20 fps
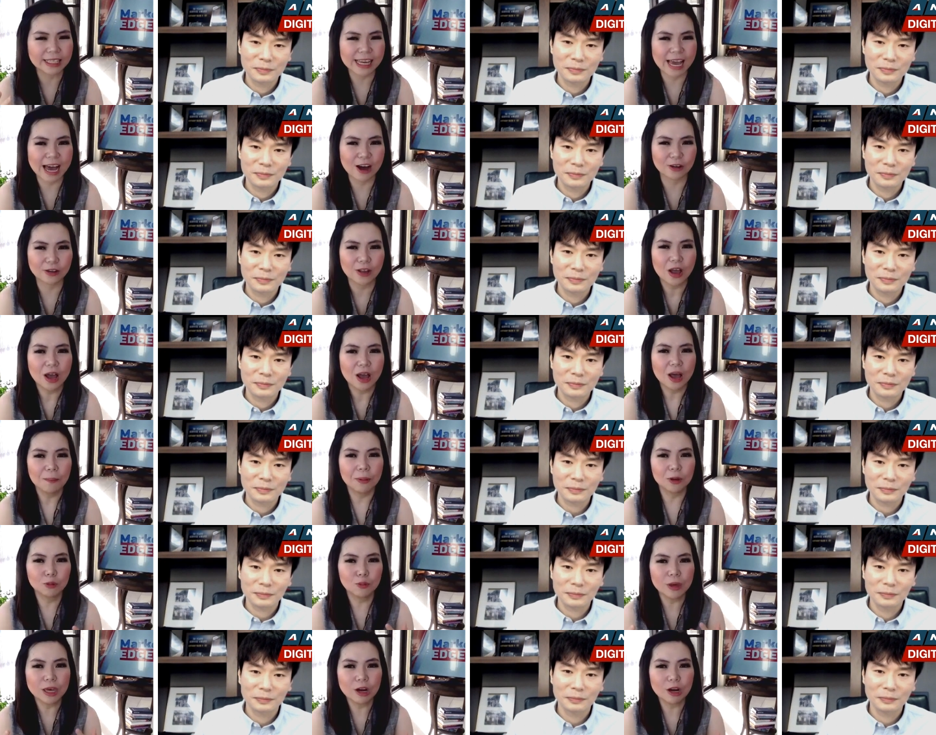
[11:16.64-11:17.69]
Speaker 1: down, but
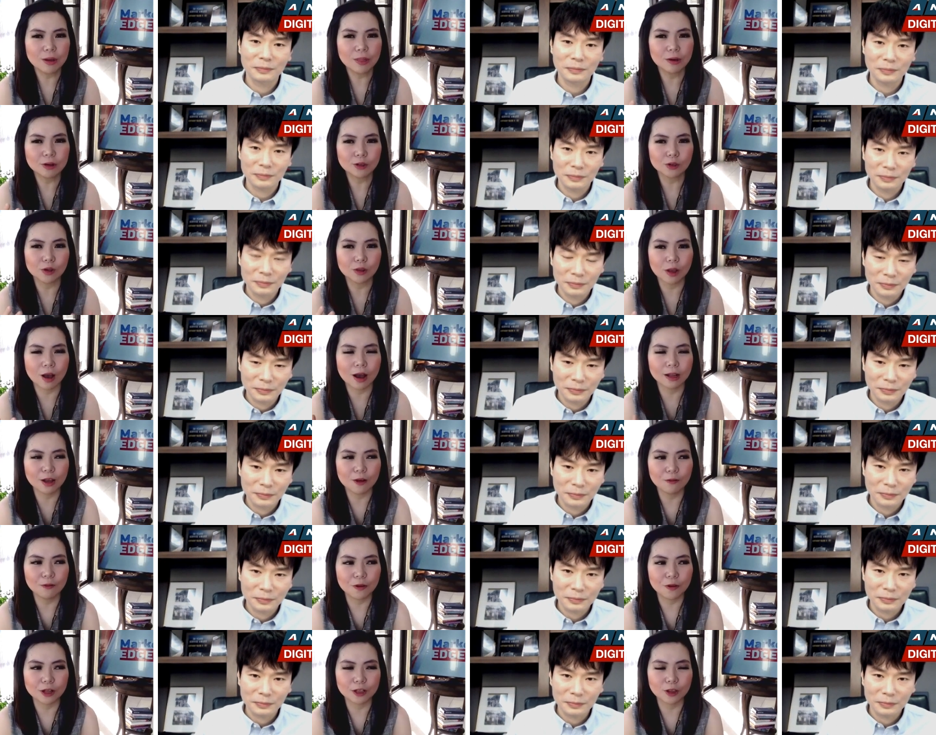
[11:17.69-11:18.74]
we hear there's a lot of
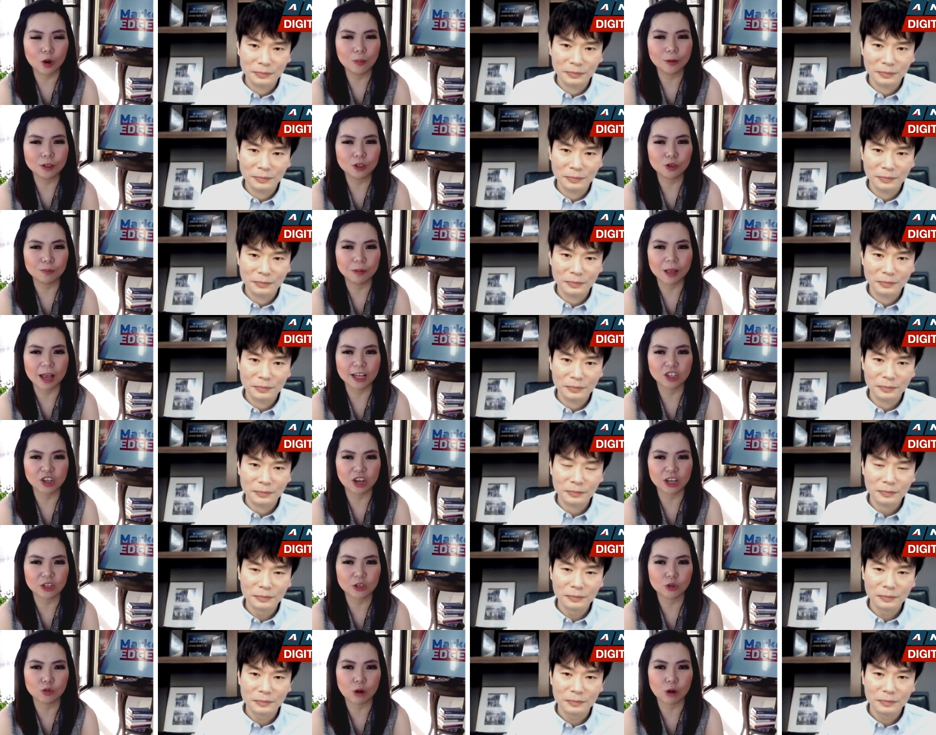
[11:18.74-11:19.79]
uh, global supply chain
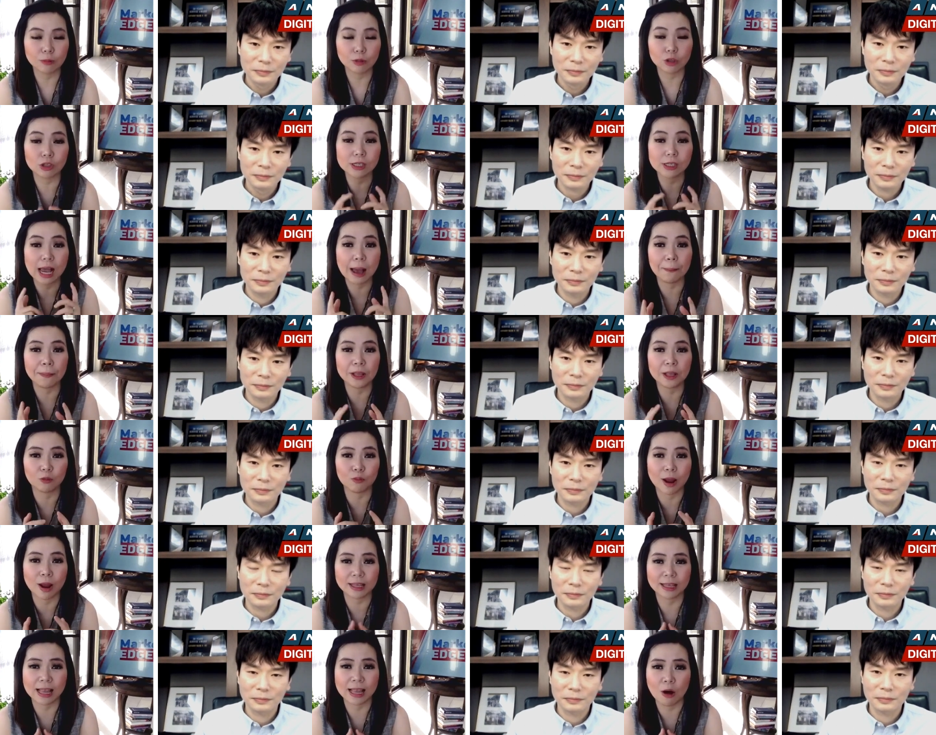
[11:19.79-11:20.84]
disruptions happening
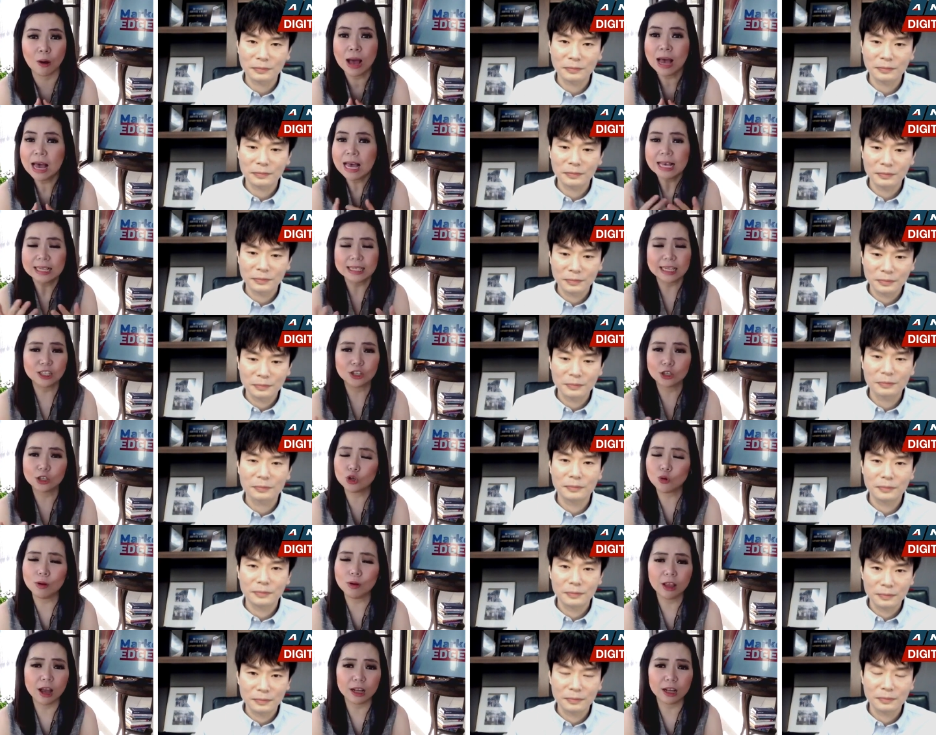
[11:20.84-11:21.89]
right now. Since you do
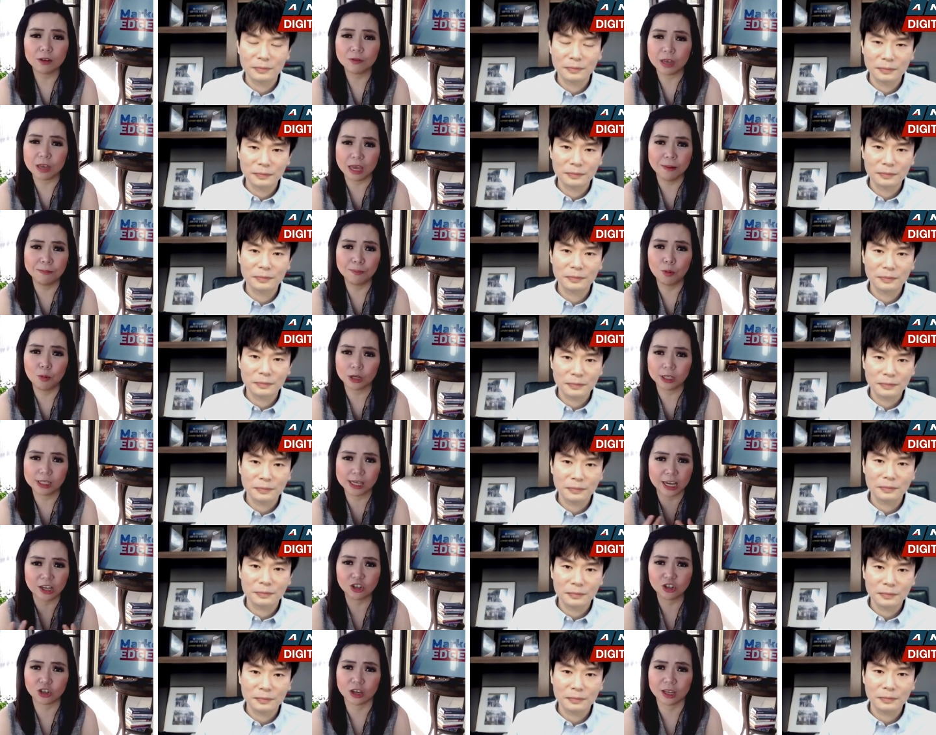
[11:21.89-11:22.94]
a lot of the
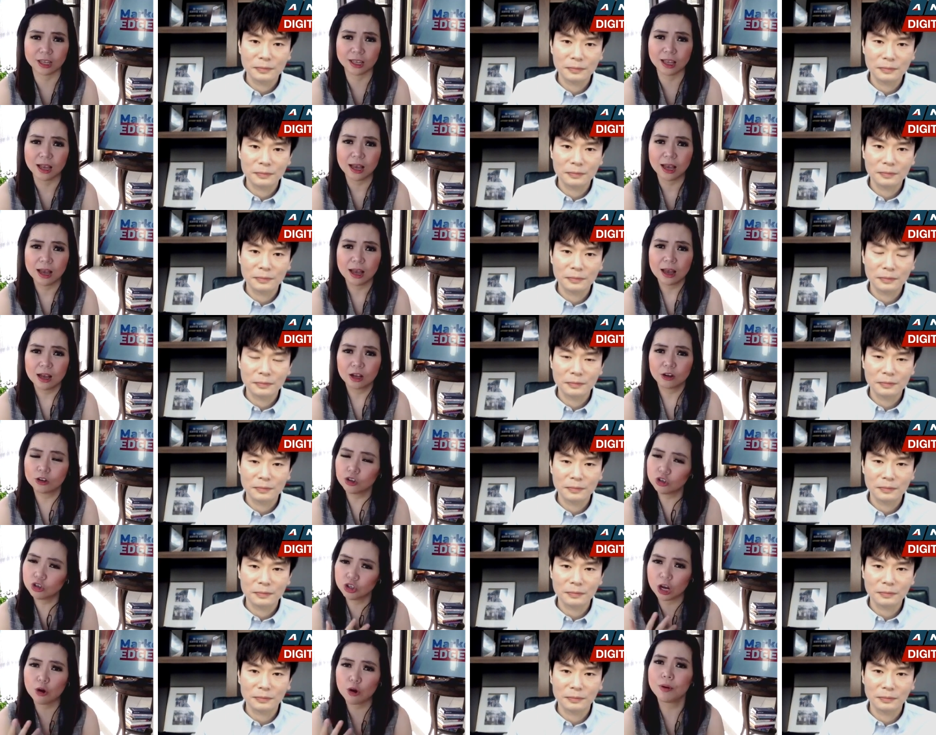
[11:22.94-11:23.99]
importation, could you
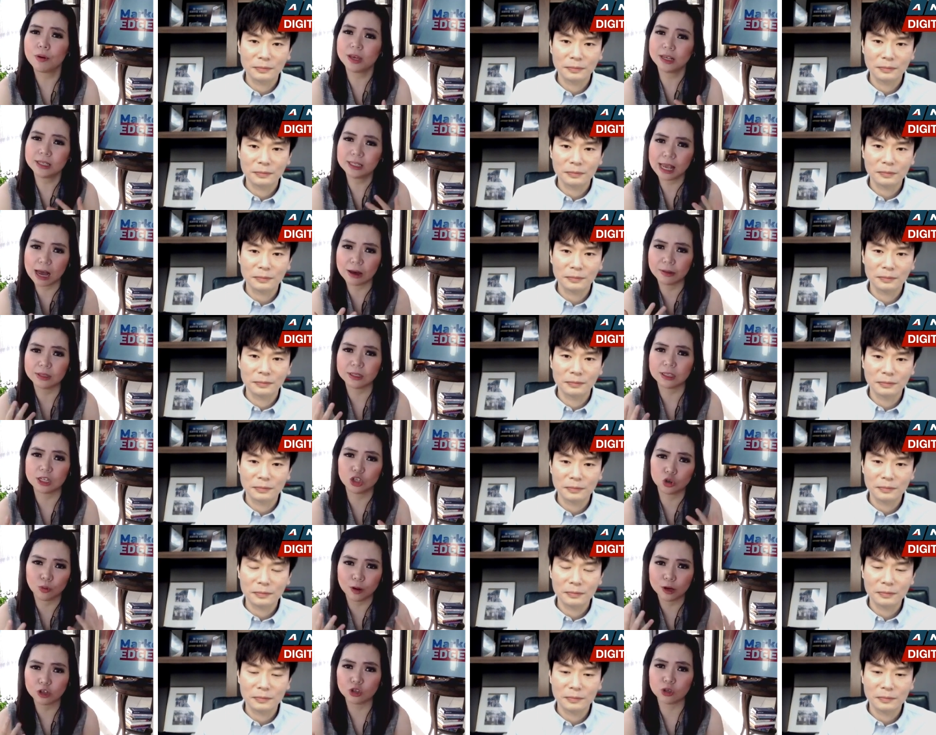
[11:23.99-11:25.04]
share with us how the
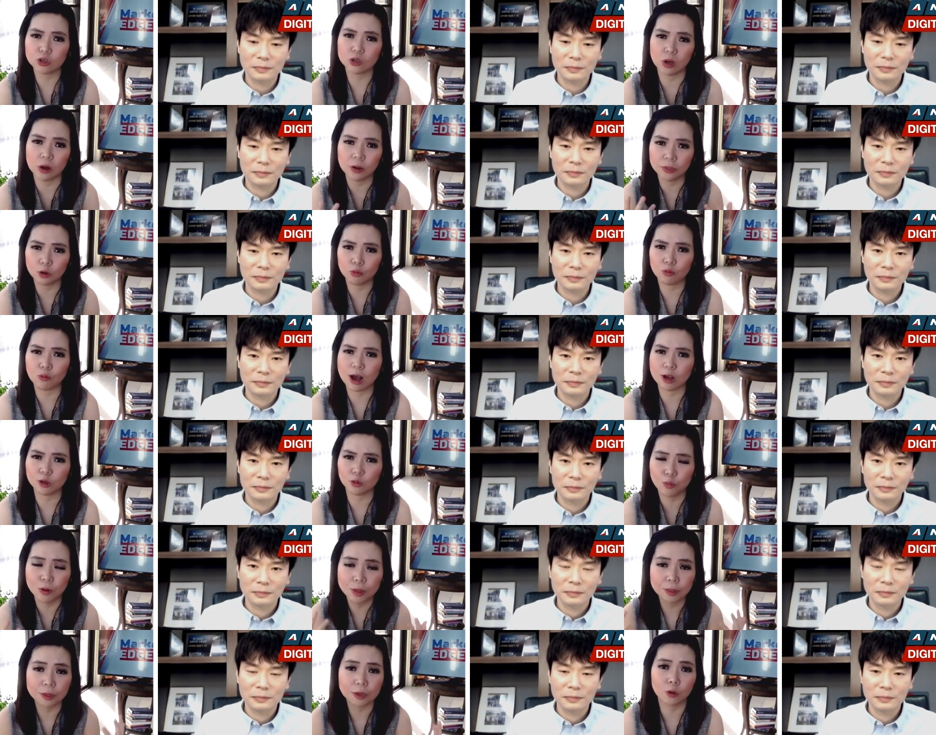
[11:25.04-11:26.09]
situation is on the ground
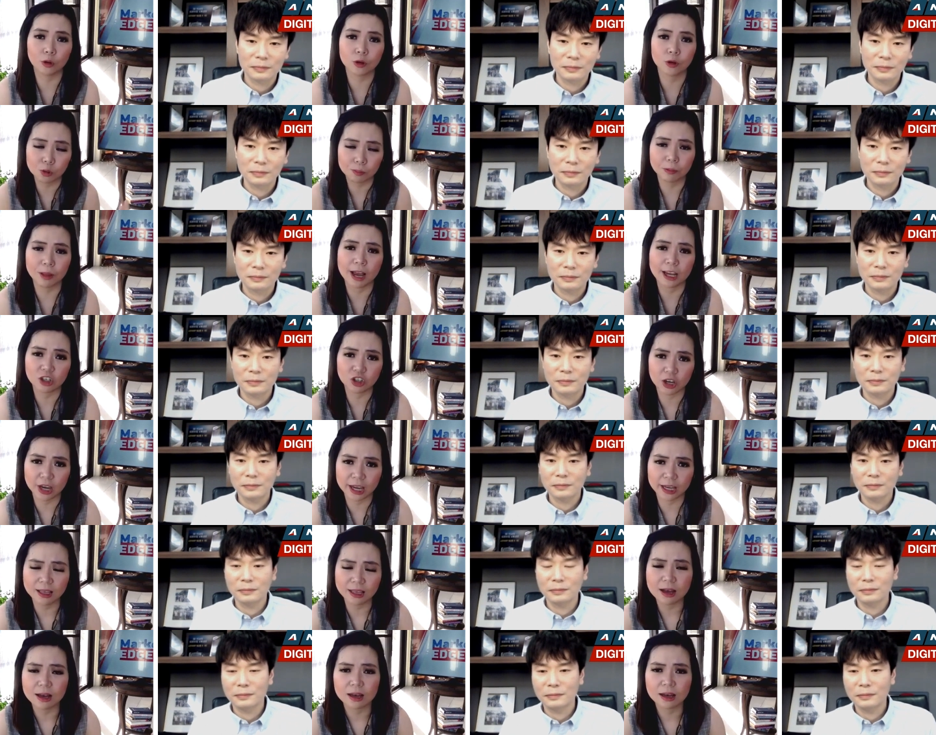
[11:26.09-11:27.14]
with your supply chain?